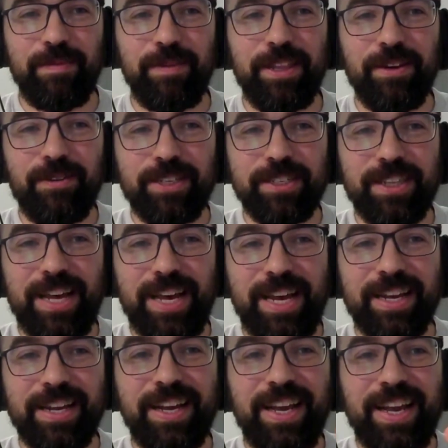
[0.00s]
maybe there was
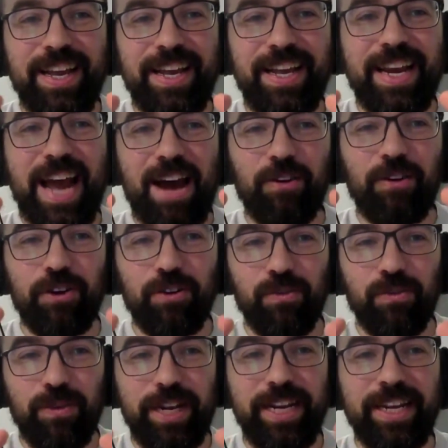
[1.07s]
like an
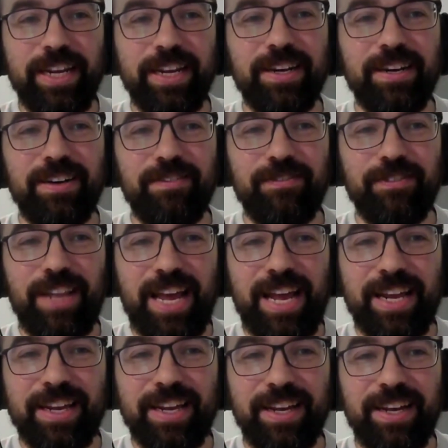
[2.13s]
outer ring of
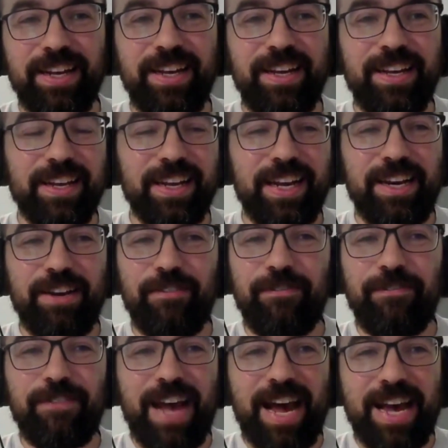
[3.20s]
like kind of
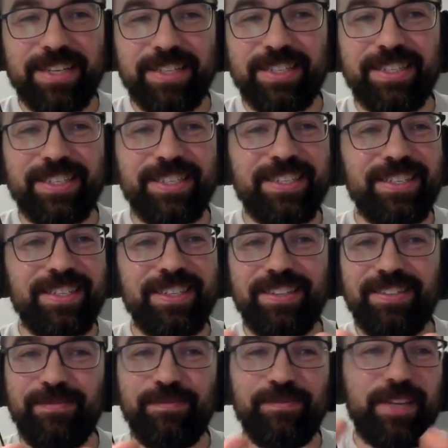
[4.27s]
fast
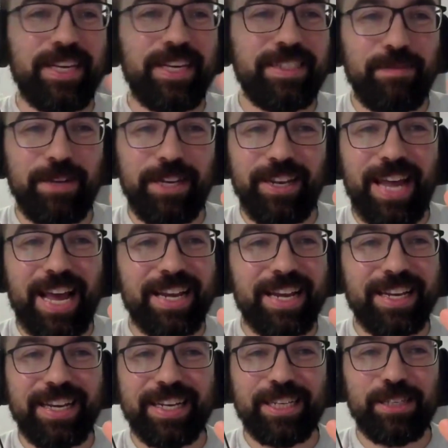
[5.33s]

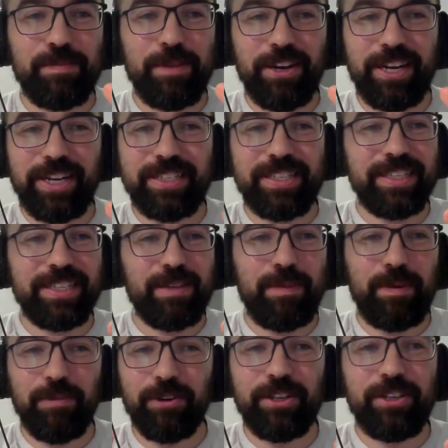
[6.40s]
exhibit-like experiences that
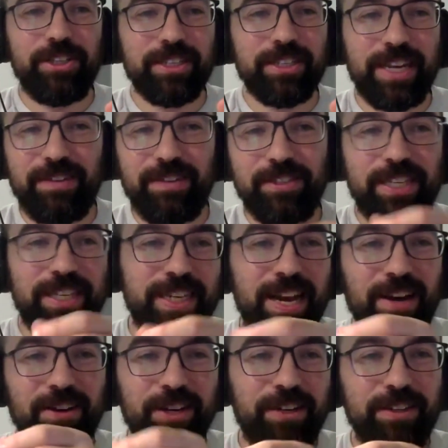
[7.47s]
people could just kind of sit
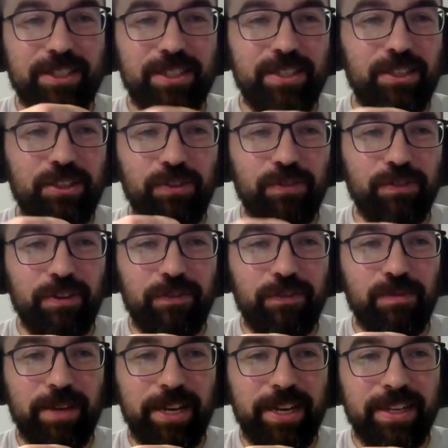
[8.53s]
down and do for a
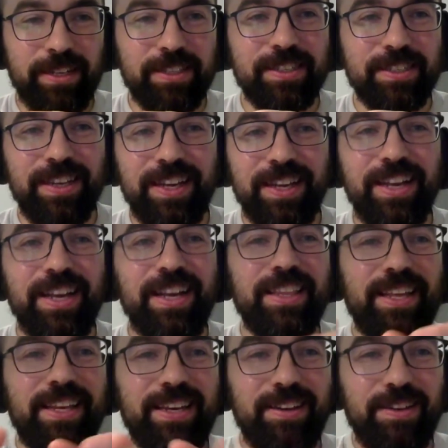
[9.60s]
few minutes.
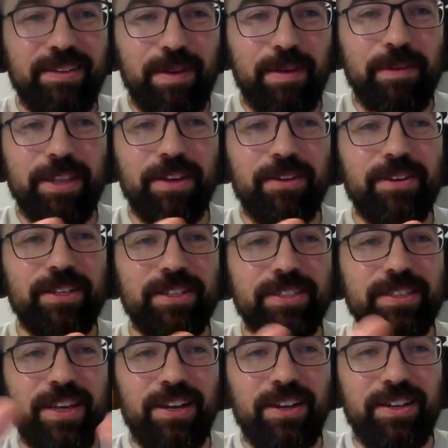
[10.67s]
Then maybe there
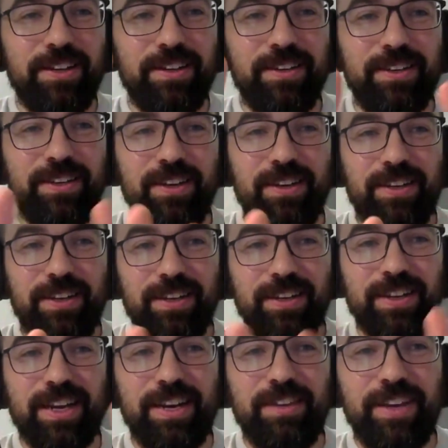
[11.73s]
was a
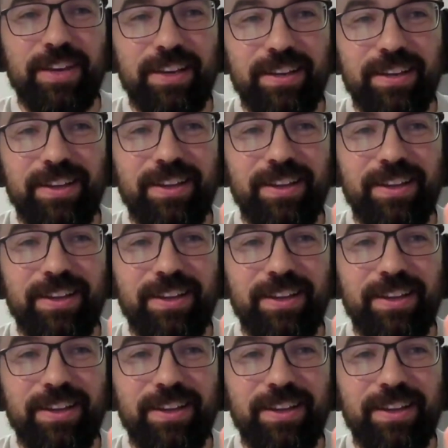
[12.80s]
kind of